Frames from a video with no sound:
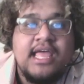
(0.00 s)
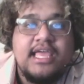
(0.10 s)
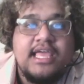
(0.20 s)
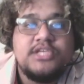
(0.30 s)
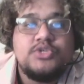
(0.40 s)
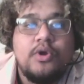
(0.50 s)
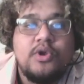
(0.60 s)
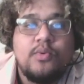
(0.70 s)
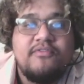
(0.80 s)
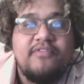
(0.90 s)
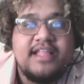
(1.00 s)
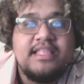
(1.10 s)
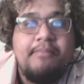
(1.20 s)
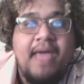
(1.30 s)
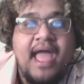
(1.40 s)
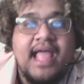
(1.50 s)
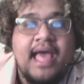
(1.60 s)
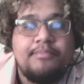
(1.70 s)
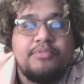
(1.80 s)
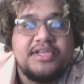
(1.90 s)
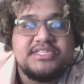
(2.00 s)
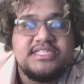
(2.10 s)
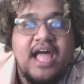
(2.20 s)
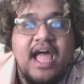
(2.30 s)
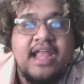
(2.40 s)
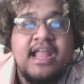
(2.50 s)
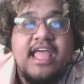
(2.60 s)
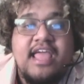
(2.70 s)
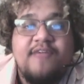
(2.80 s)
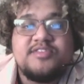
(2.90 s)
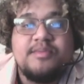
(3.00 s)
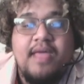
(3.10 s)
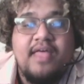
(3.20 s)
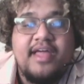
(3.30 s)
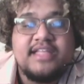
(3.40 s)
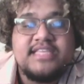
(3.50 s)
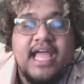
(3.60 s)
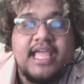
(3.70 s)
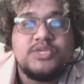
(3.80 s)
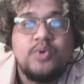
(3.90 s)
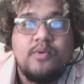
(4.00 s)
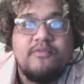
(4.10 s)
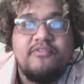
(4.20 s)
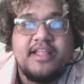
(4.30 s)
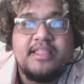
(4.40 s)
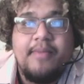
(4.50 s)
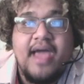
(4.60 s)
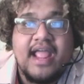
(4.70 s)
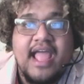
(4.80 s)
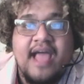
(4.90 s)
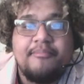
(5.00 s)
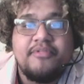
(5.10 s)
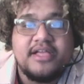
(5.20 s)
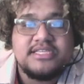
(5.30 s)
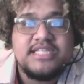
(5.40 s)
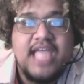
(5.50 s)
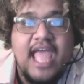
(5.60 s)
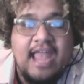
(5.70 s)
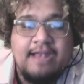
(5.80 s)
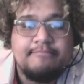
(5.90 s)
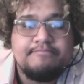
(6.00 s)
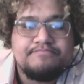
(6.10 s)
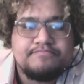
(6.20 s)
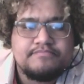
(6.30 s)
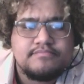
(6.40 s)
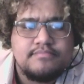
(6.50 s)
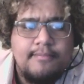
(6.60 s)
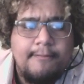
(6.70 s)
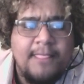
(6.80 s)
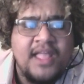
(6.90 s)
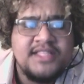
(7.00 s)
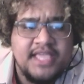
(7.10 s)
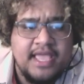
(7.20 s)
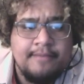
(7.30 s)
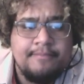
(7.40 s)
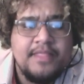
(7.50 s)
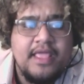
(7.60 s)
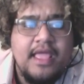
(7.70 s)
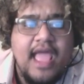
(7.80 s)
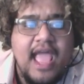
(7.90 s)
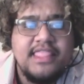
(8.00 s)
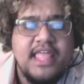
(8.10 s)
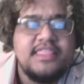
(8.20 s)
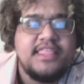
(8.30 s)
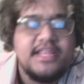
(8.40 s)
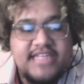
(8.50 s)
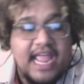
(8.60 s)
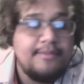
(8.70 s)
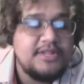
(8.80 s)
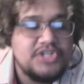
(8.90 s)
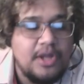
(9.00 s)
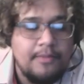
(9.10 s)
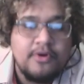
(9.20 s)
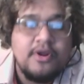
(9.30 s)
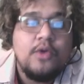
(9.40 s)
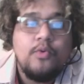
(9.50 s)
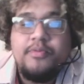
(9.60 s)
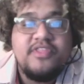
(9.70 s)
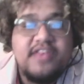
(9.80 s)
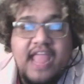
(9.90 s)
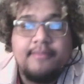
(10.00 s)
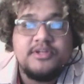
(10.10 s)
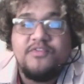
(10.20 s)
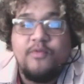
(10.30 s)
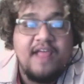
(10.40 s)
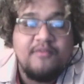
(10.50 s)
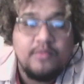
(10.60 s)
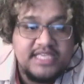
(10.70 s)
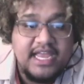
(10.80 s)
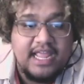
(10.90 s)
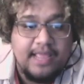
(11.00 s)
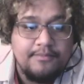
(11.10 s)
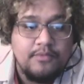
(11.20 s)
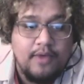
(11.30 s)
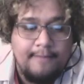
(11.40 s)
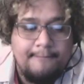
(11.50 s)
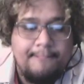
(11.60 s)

he's going to reflect it back at plus 9. If it's a melee attack, he's going to reflect it back at plus 10 to hit. And then the damage number will be the damage of whatever was hitting him, right?